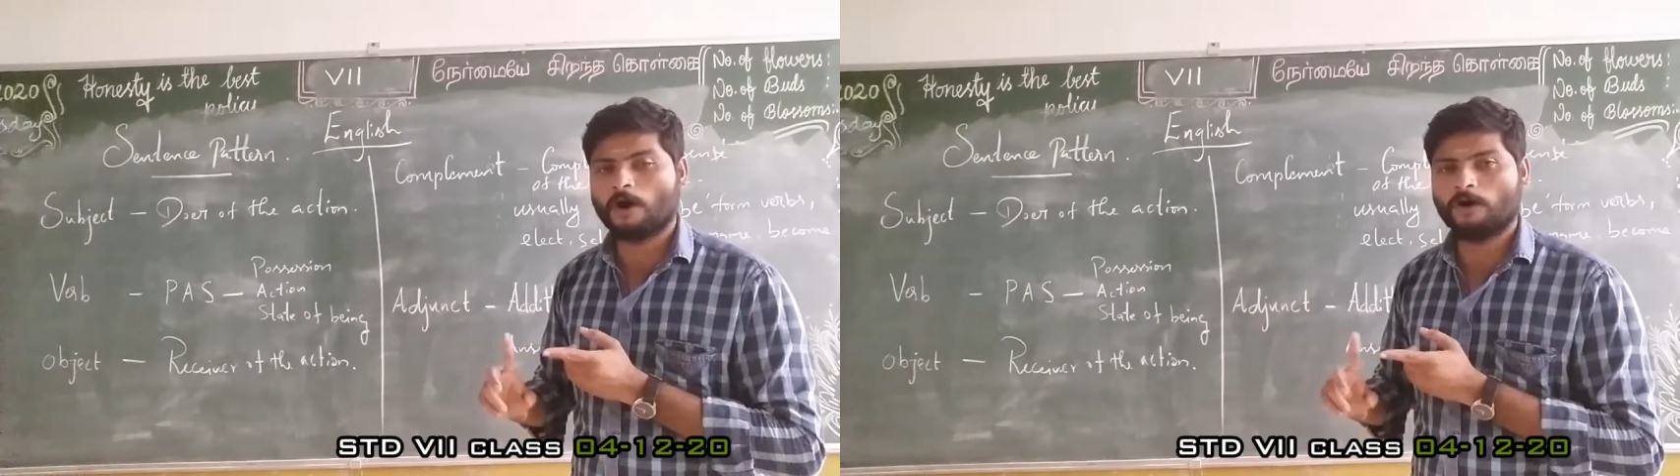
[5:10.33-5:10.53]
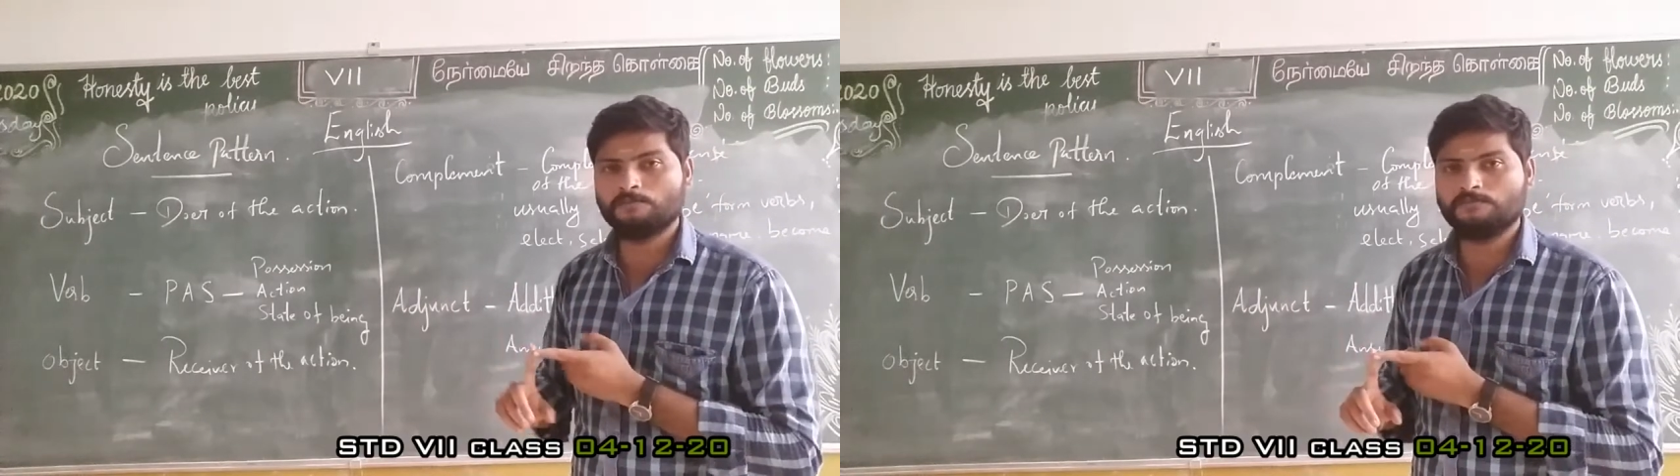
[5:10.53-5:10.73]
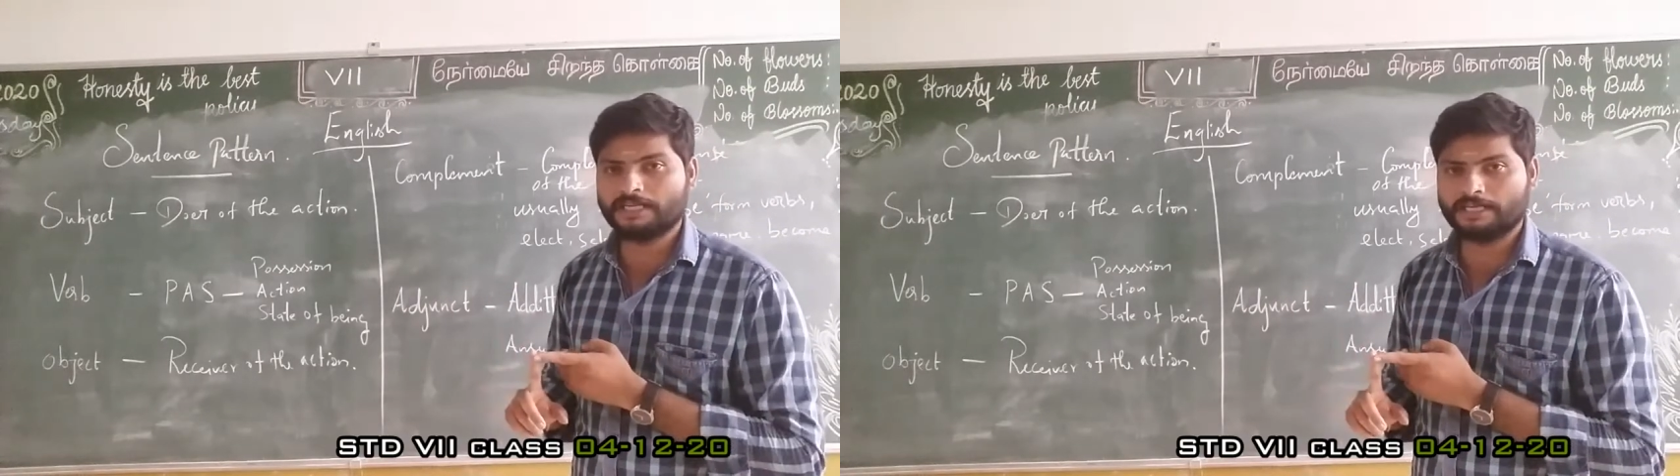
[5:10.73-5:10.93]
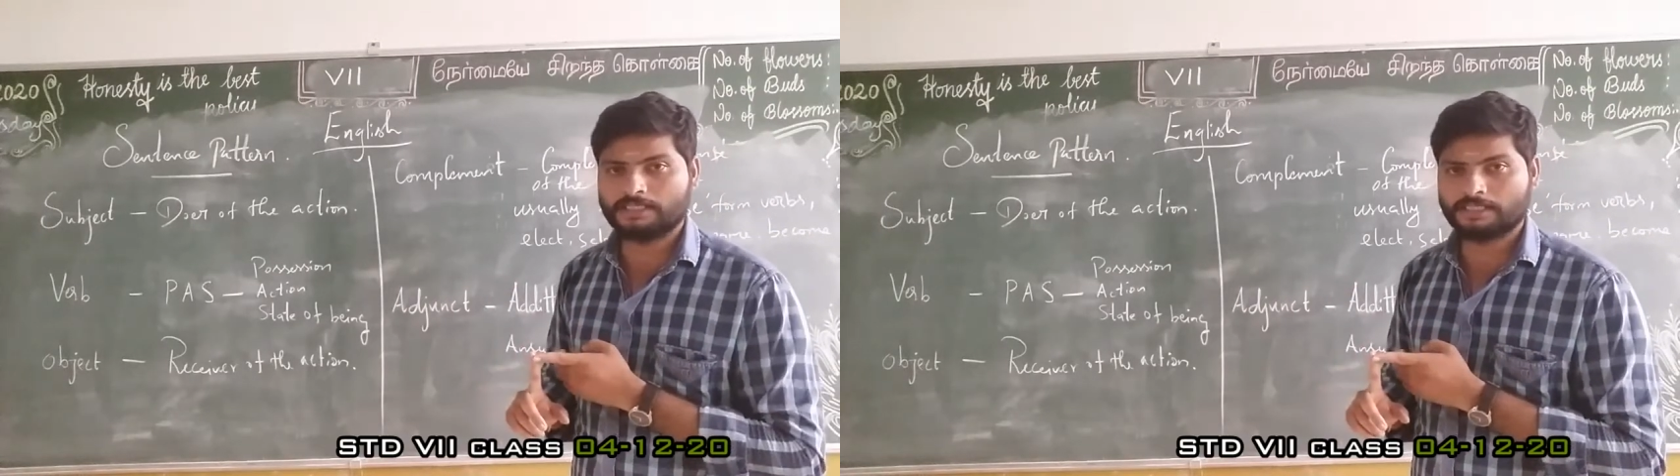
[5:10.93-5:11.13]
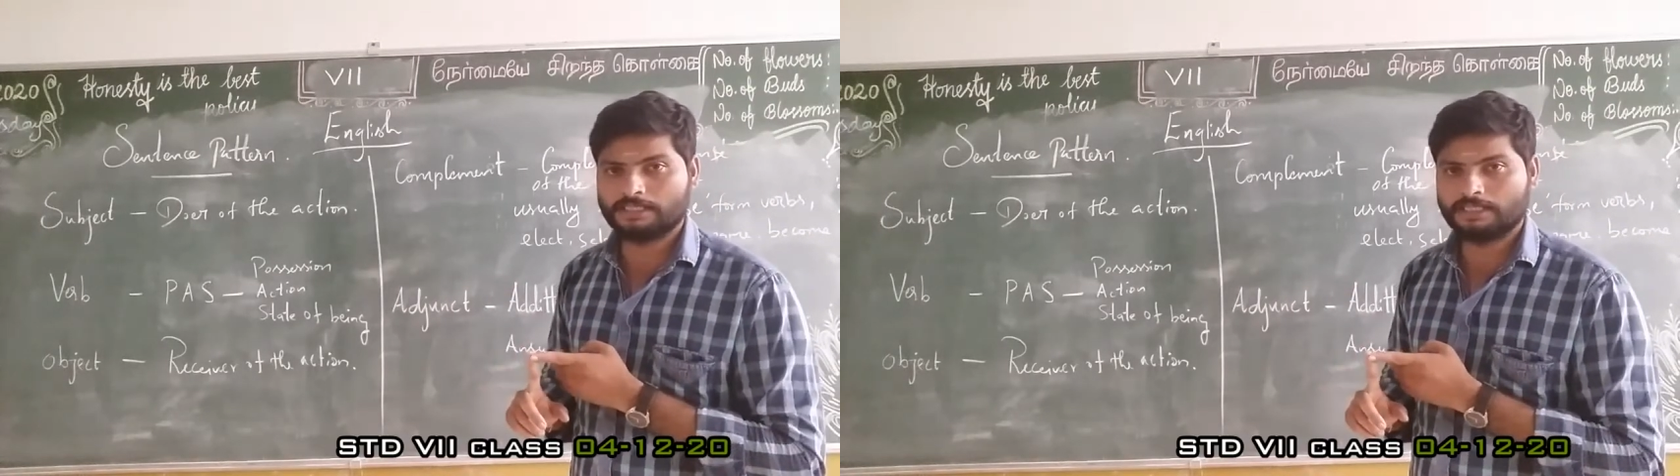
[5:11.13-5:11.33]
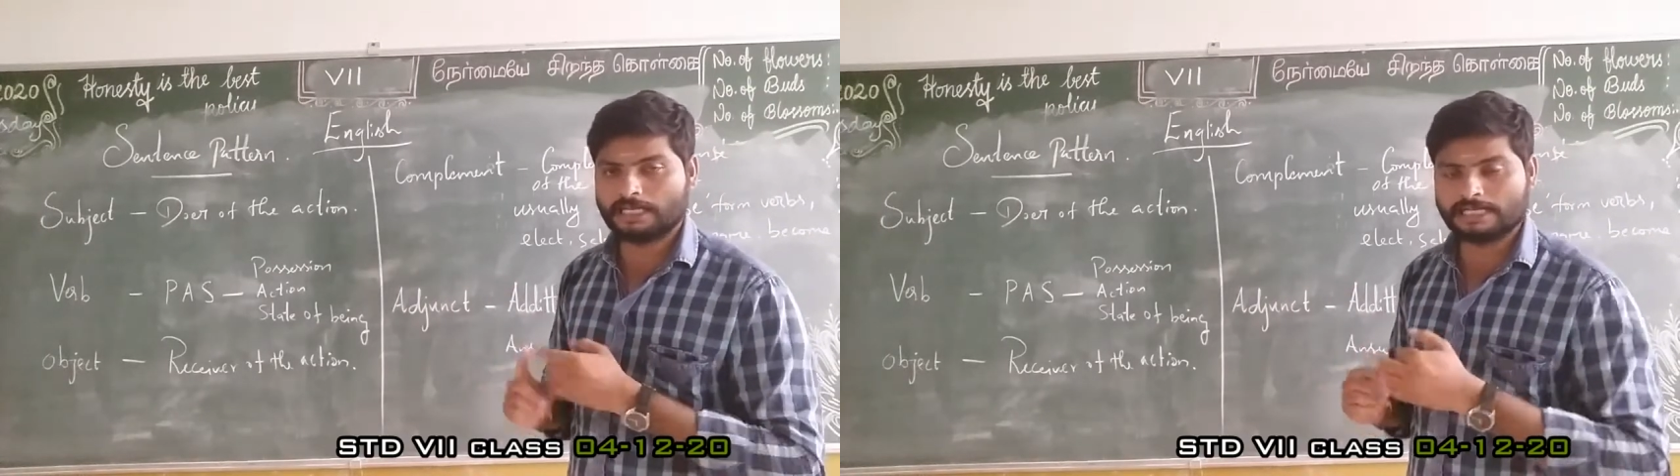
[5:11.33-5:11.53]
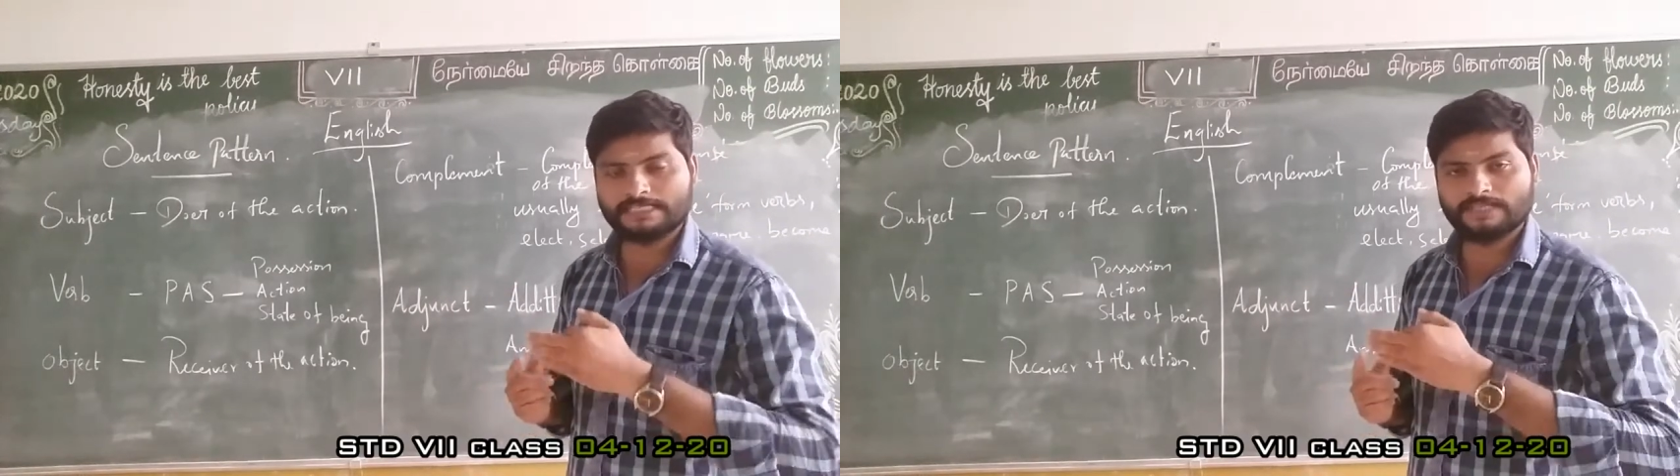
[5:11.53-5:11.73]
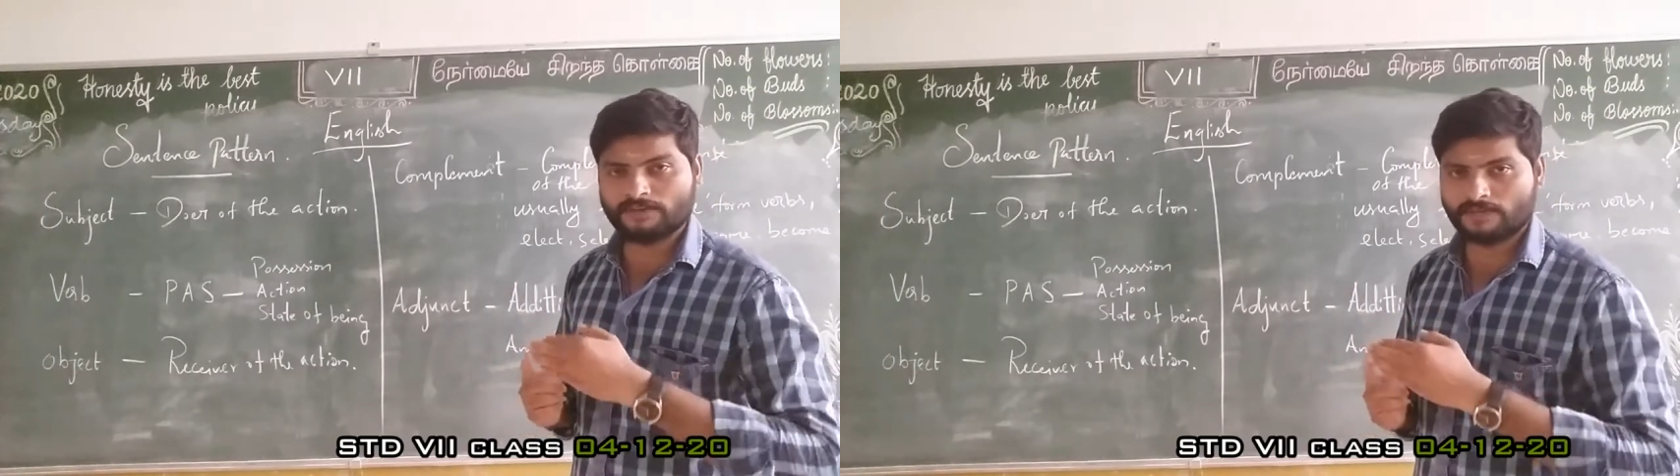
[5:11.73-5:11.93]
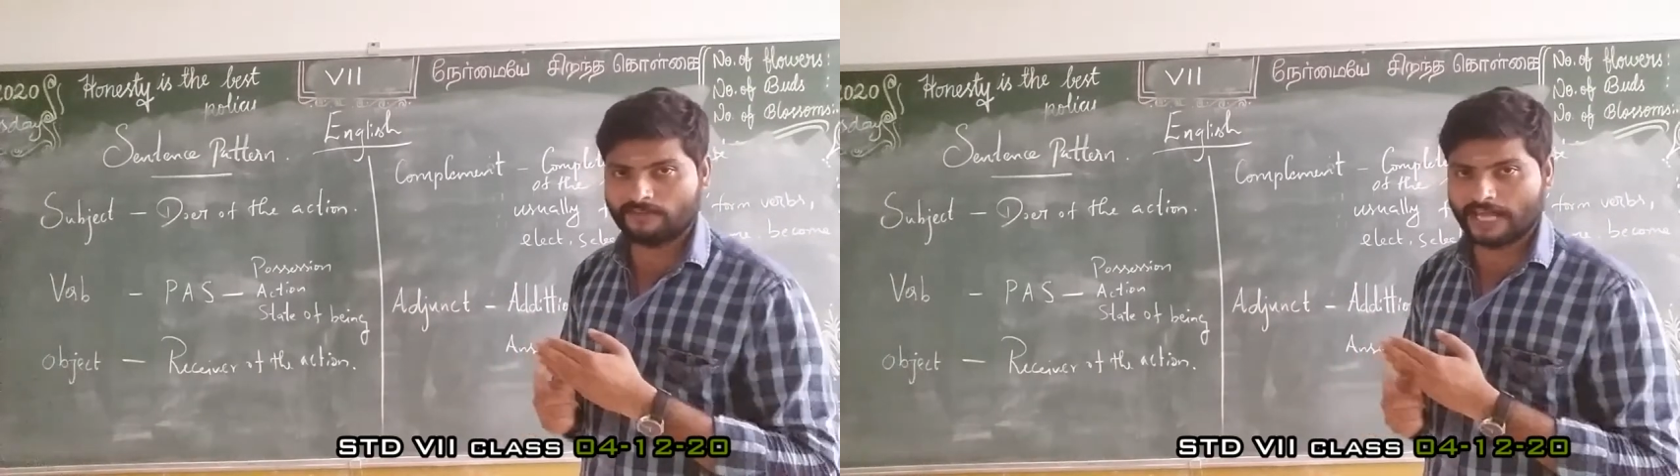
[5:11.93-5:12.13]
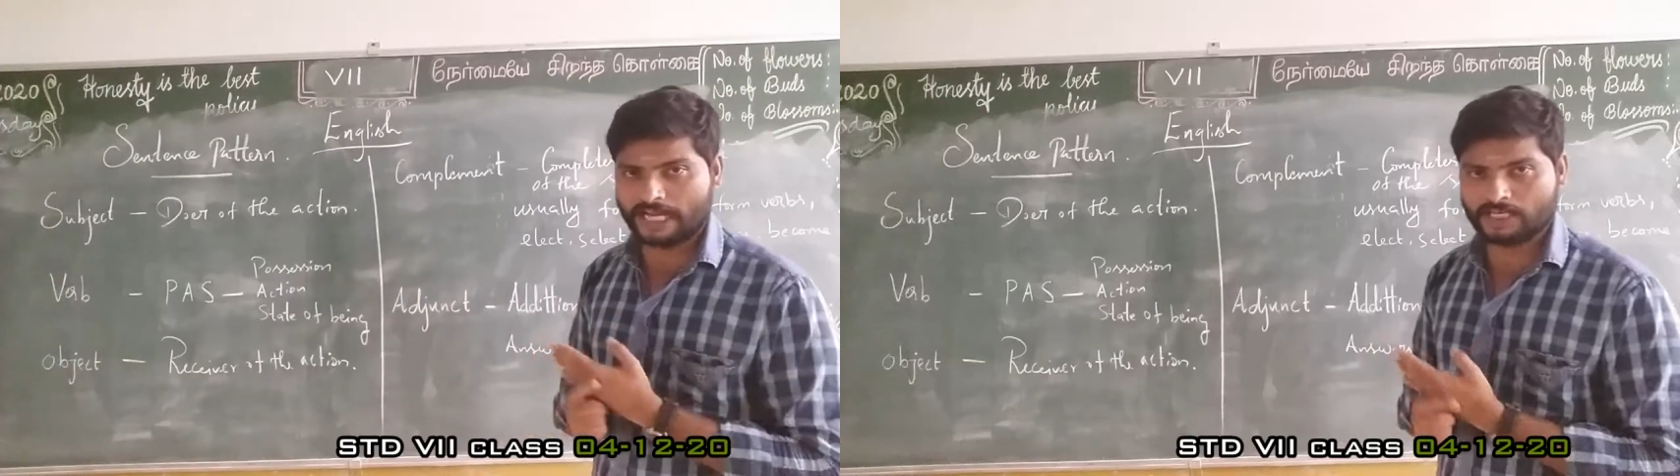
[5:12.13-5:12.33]
Object, a receiver
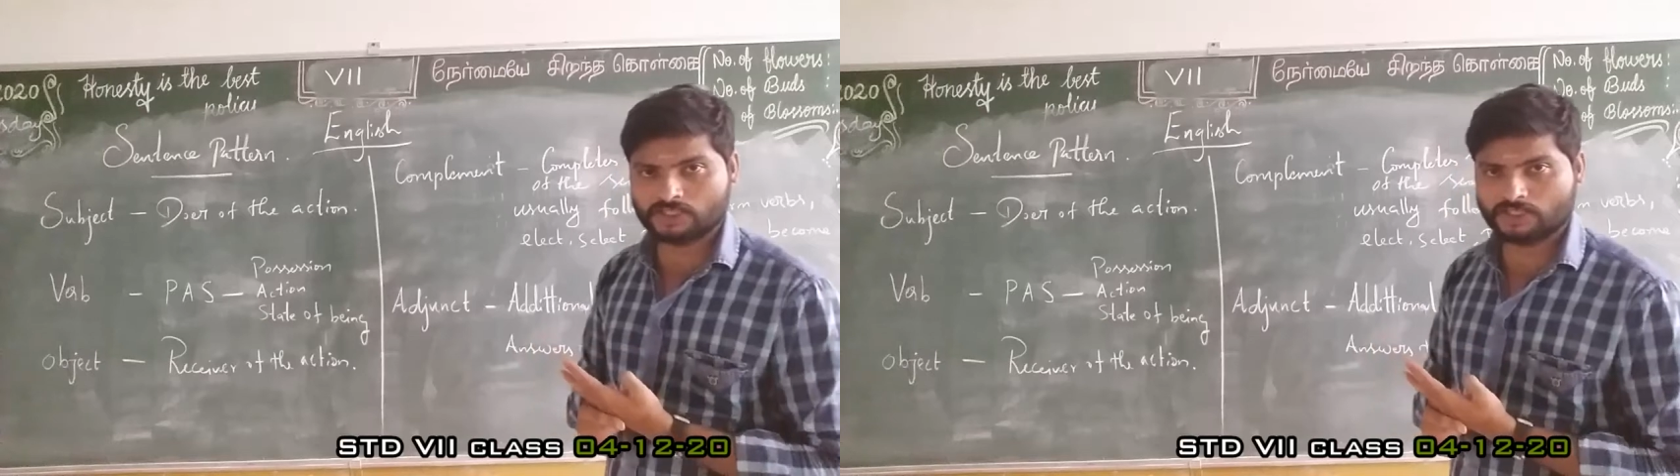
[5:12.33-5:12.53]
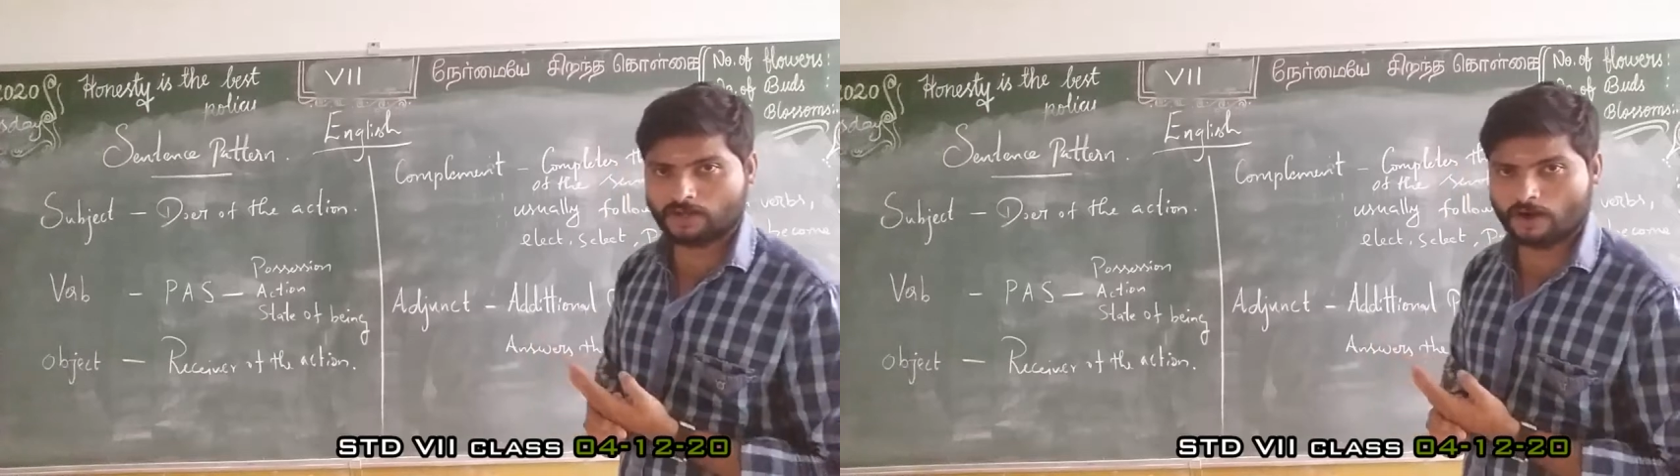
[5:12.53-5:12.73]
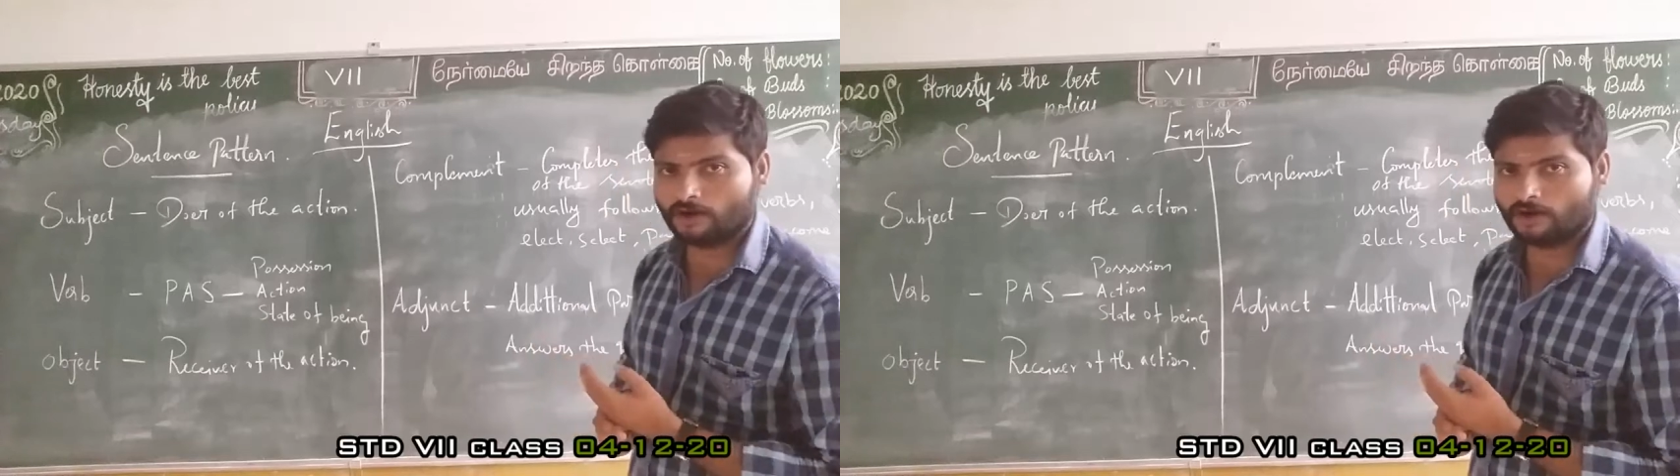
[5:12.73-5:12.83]
of the action